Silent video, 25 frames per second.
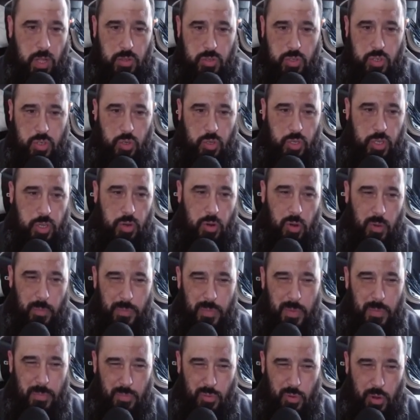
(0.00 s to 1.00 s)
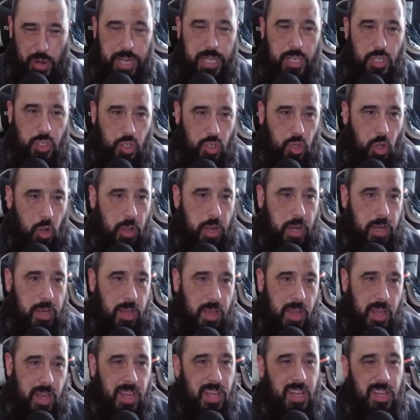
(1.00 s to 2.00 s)
So pretty solid
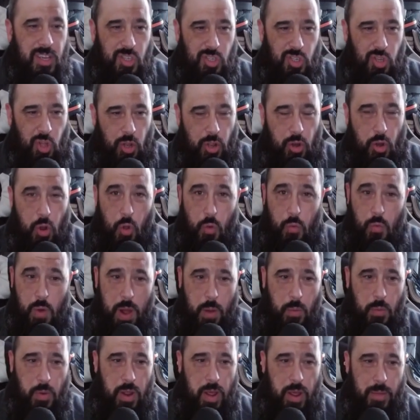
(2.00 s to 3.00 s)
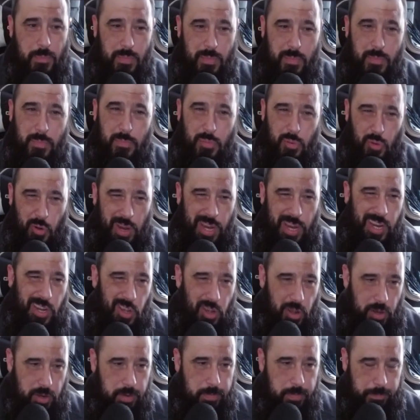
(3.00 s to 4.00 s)
all-rounder. Pretty good.